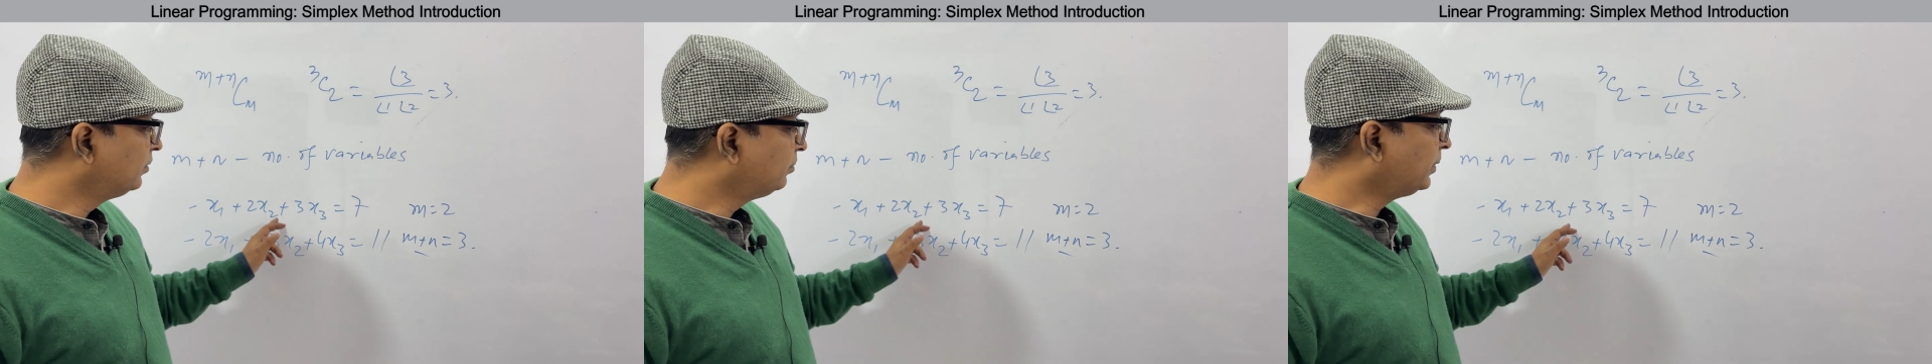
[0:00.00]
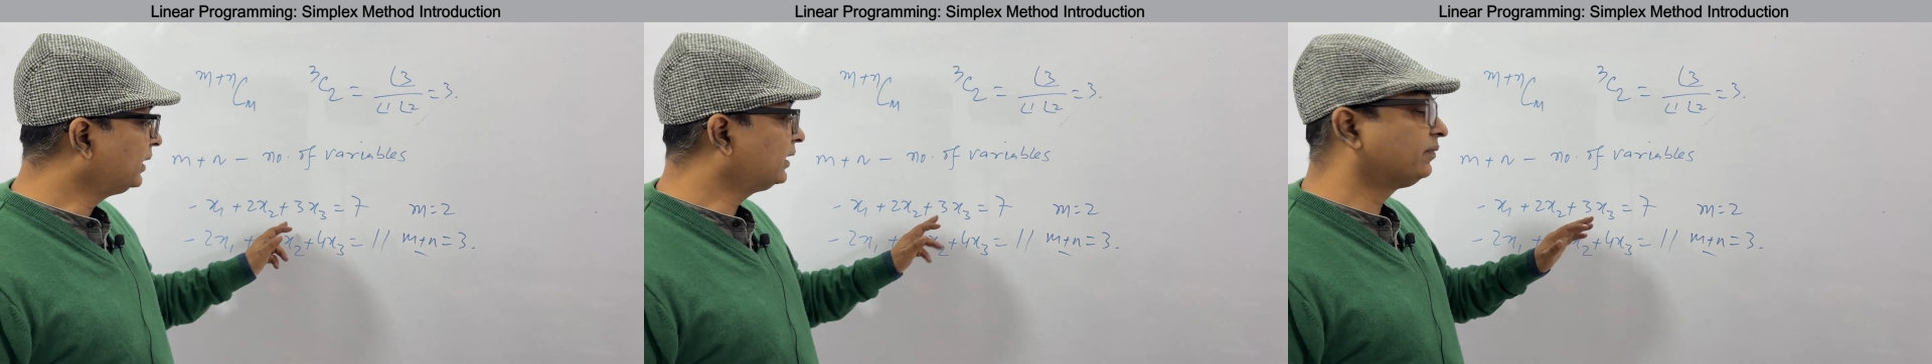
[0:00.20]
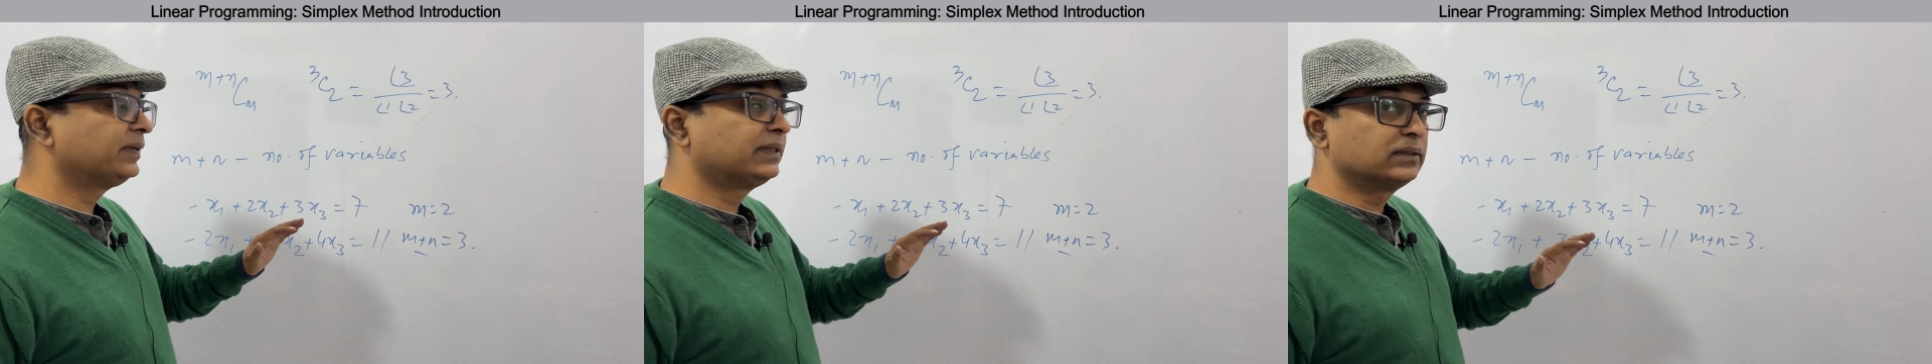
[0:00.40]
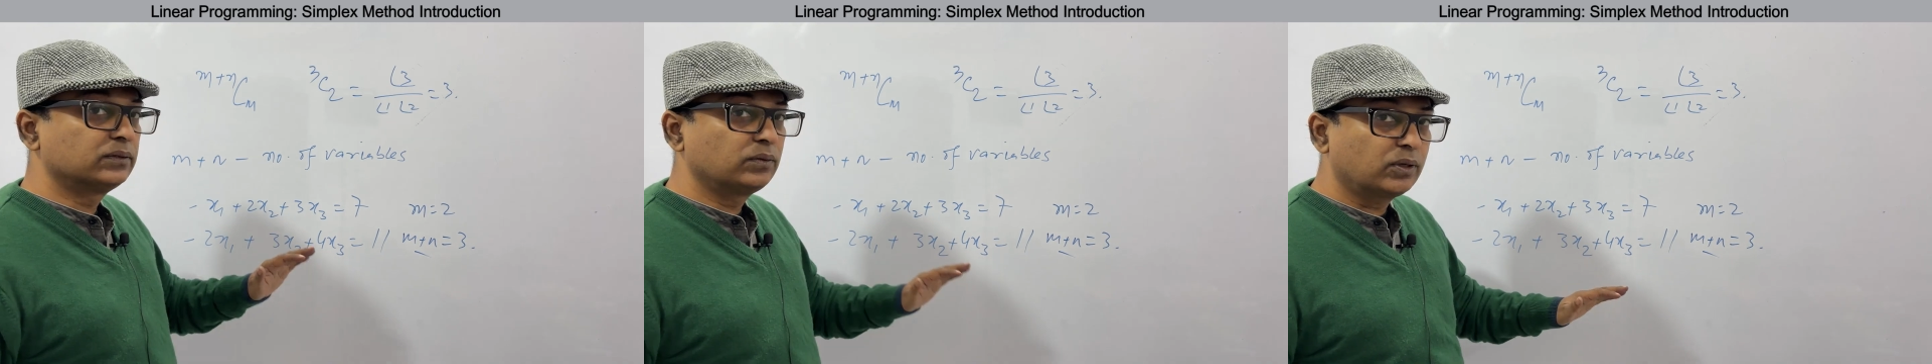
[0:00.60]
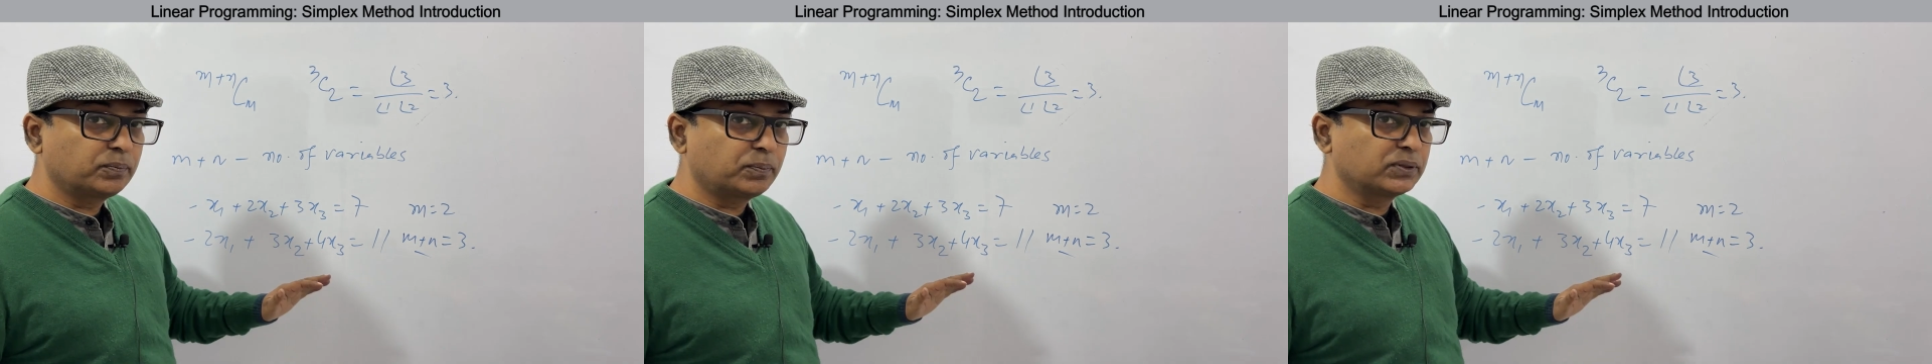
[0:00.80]
But if it is
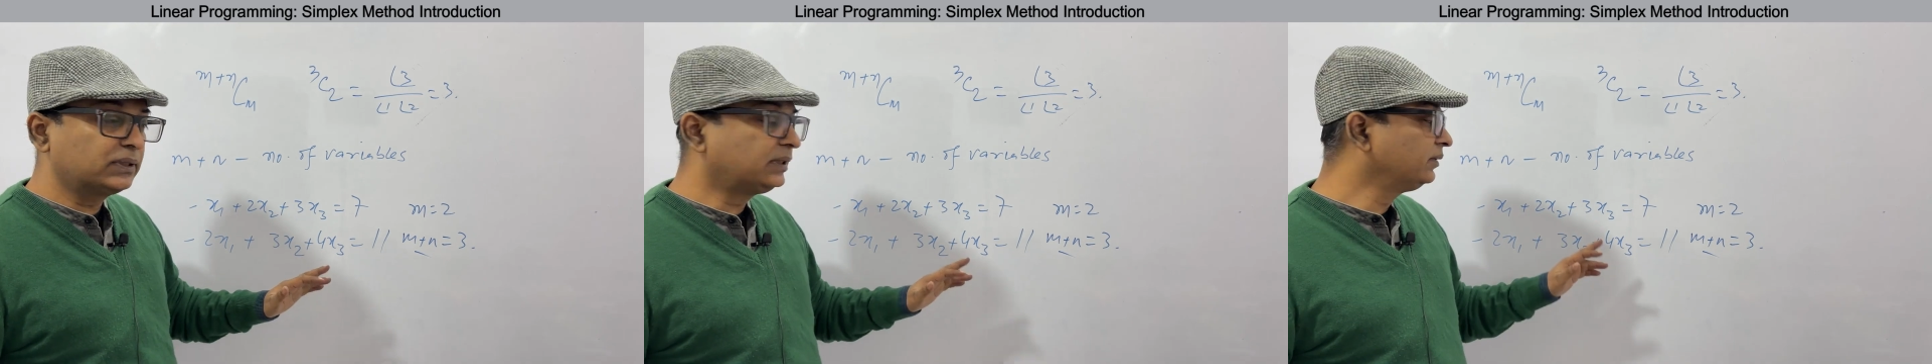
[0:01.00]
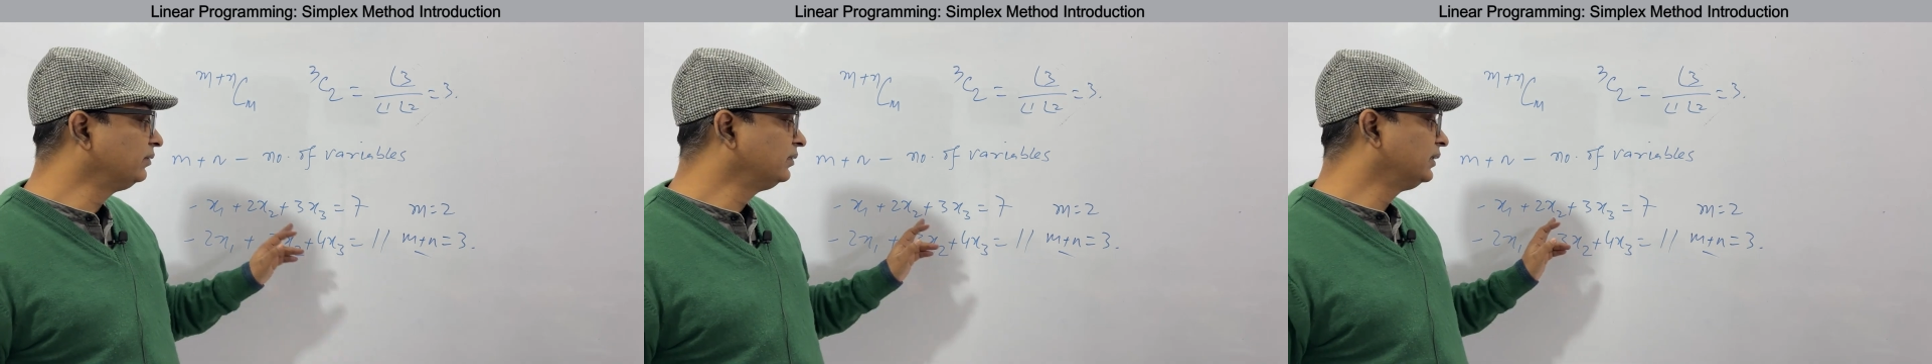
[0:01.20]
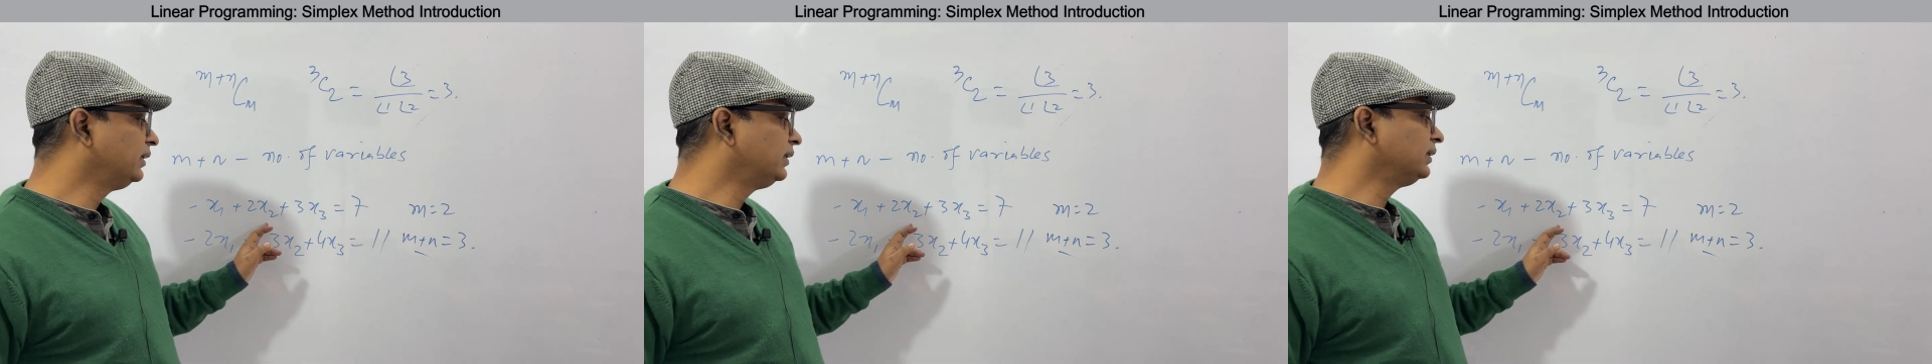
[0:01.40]
not positive,